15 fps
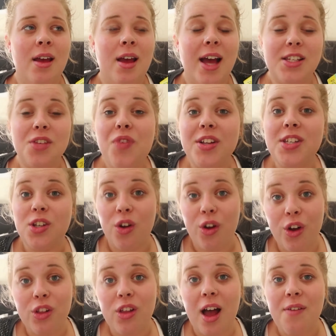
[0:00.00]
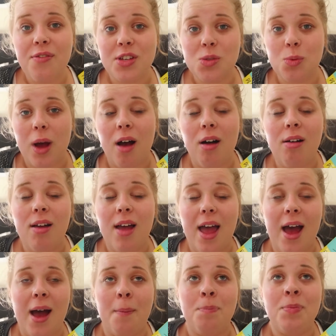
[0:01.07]
has affected her life as well,
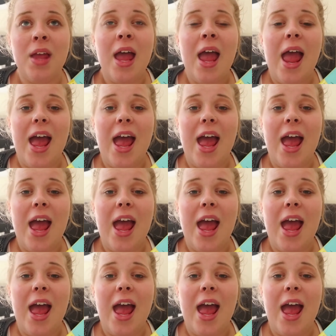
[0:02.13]
and